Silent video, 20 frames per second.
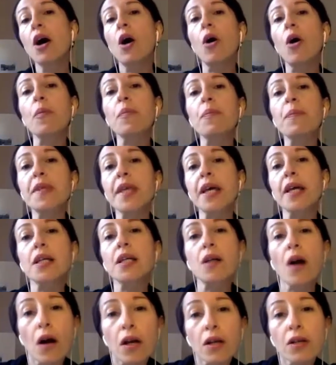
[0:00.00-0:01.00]
on
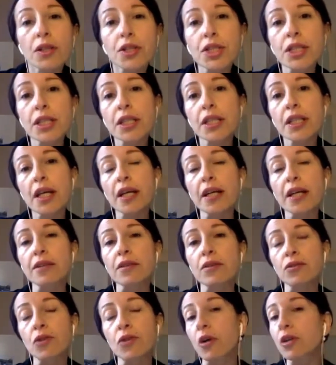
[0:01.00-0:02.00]
psychology
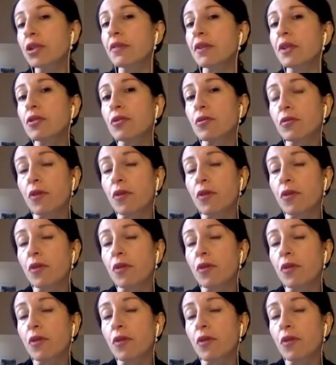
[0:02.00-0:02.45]
and doctrines